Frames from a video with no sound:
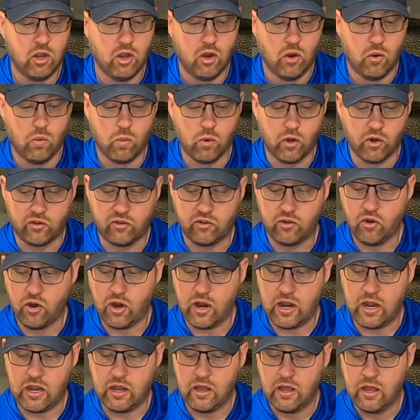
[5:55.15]
works
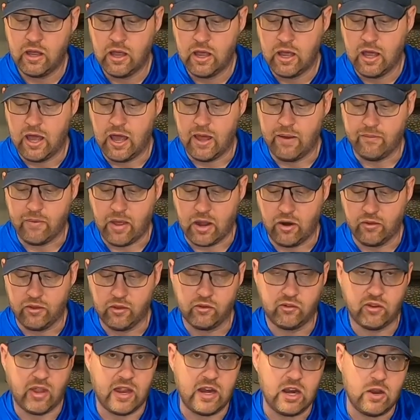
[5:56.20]
great. I don't think
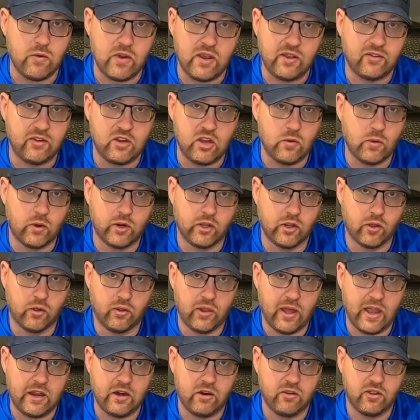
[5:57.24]
there's any reason you want to go
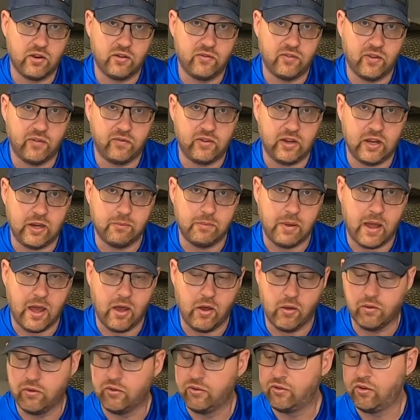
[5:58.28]
lighter than 15
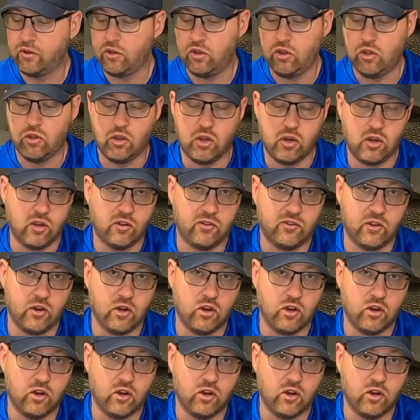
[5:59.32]
pounds. You could consider